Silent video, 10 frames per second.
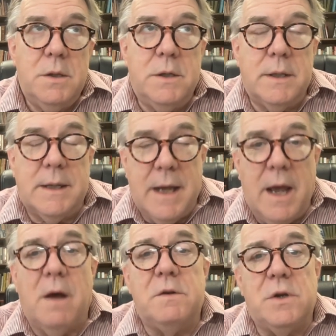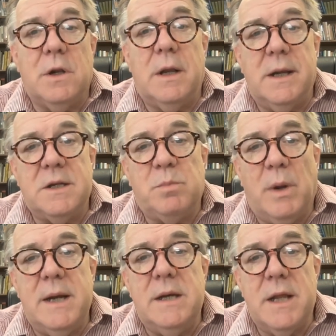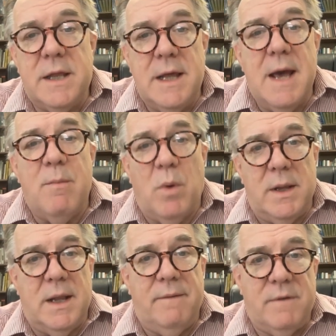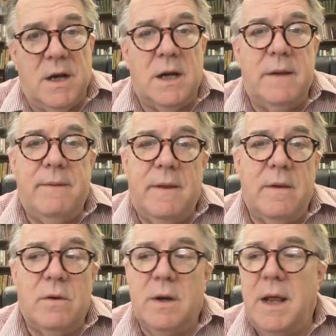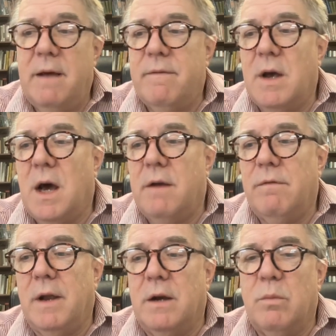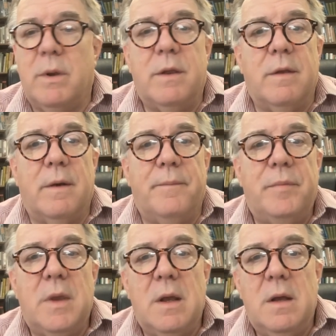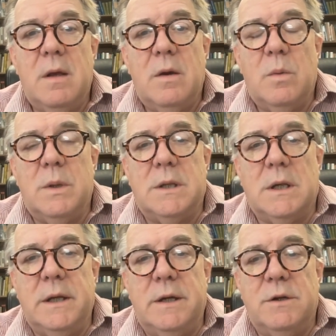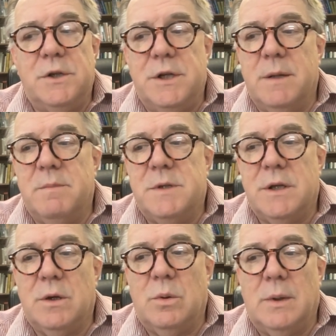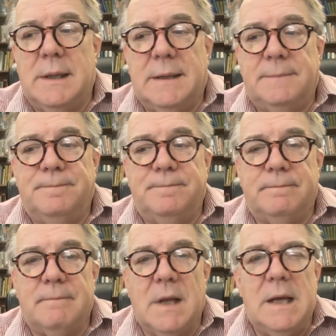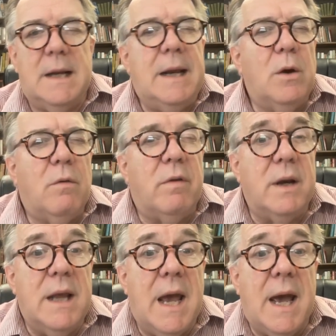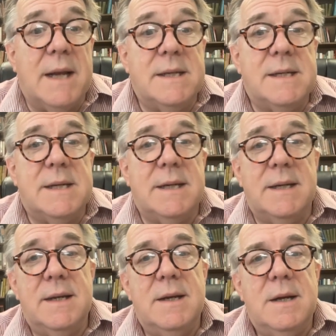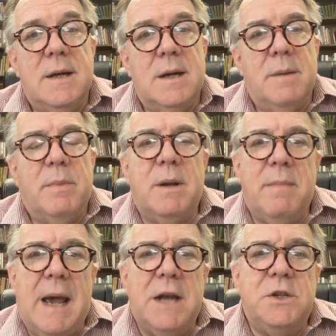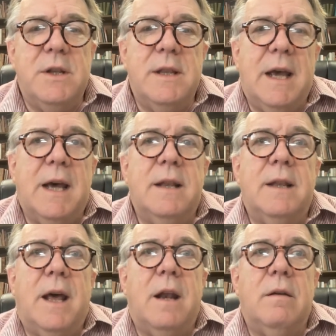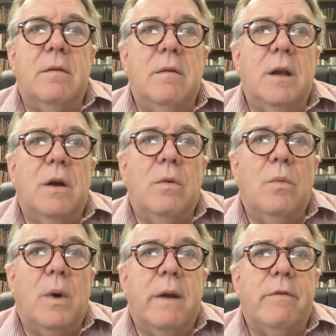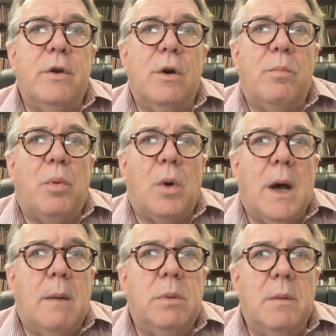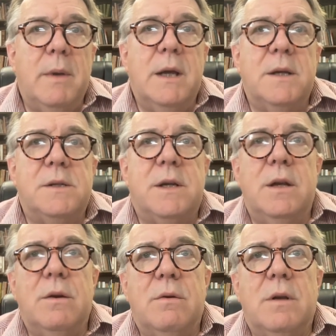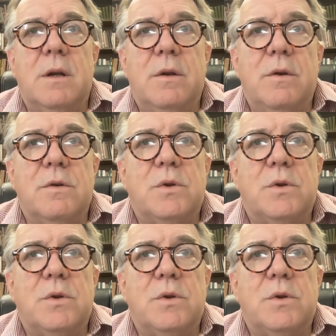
to the council and explain to them what they've done, and then they're going to have a conflict with the with the leadership. So um, it ain't over yet. But imagine then that you know whatever your problem is that you're you know you're